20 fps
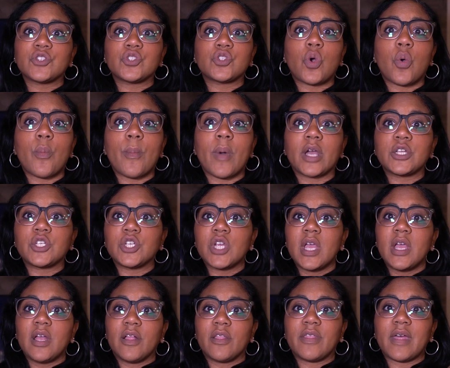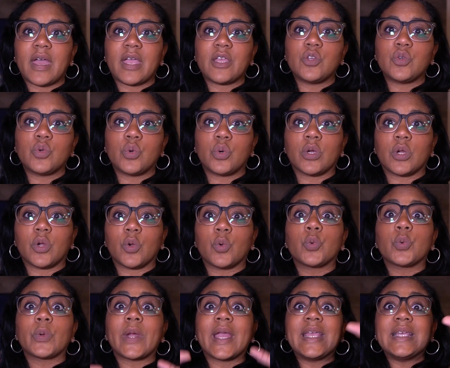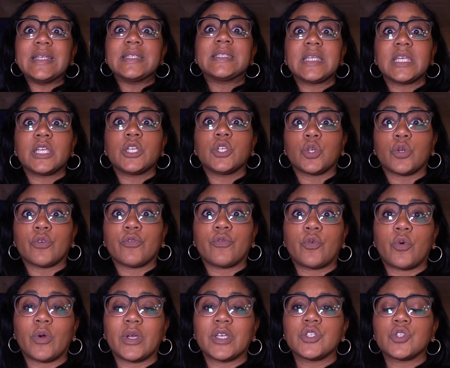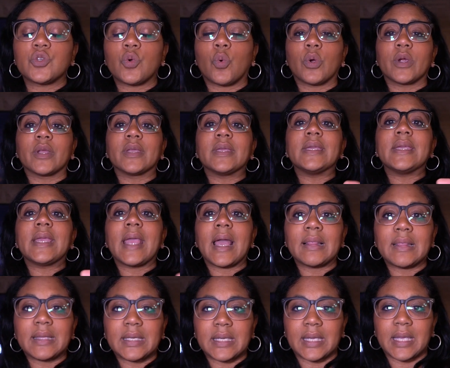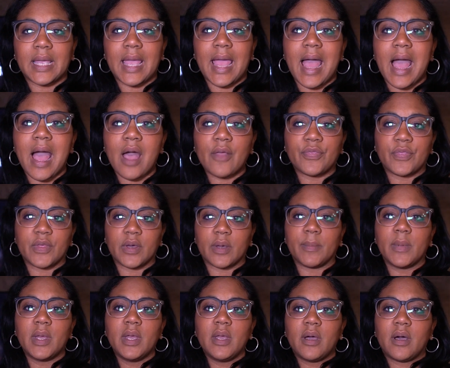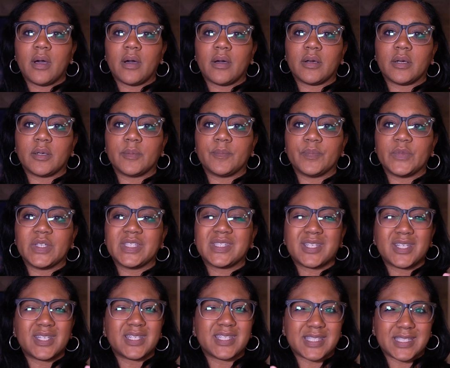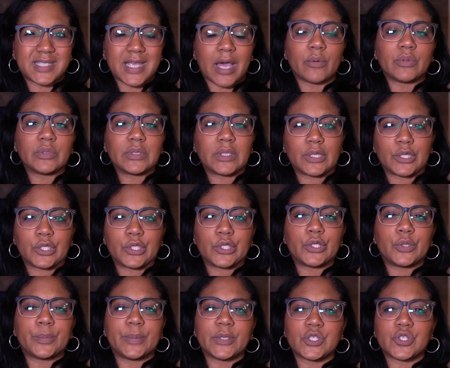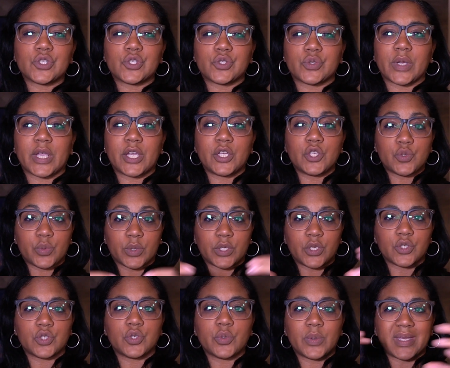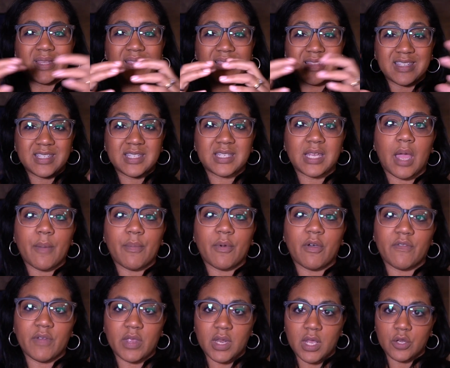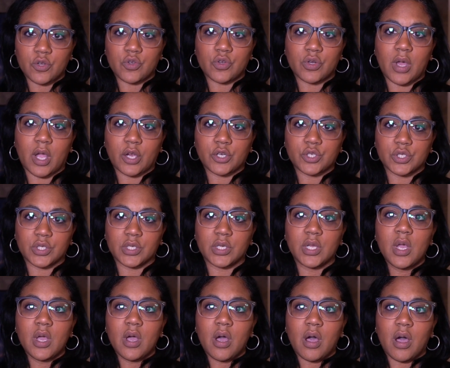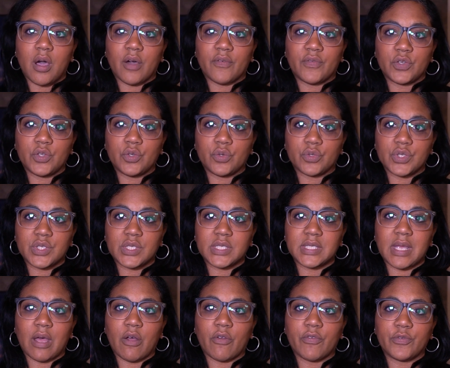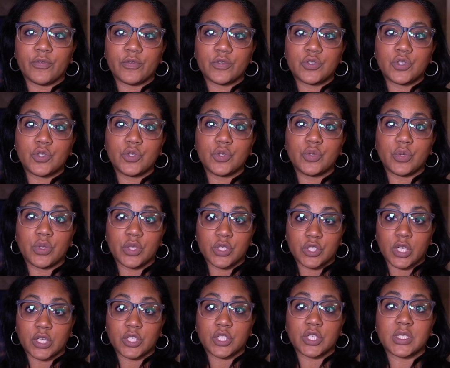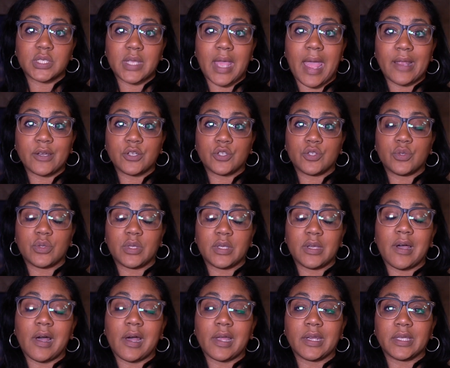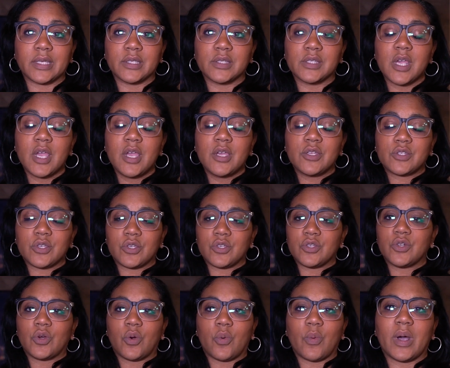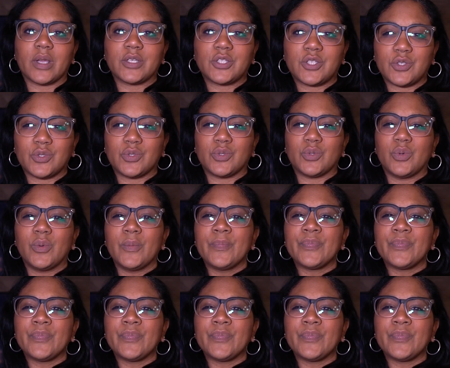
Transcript: so much that you're raising your voice or yelling at them. It's going to sound a little bit strange when you're doing this type of an introduction of yourself to the judges and to the audience. So you don't want to